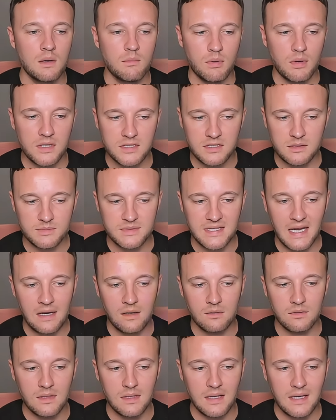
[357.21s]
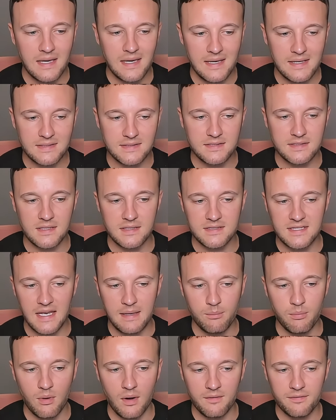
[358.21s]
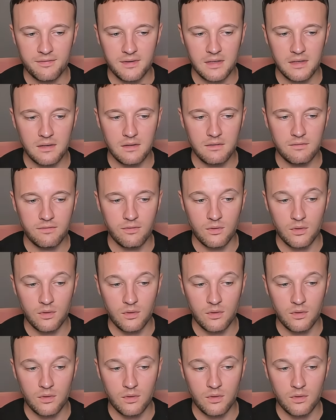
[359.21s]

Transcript: Price comes down, hits take profit for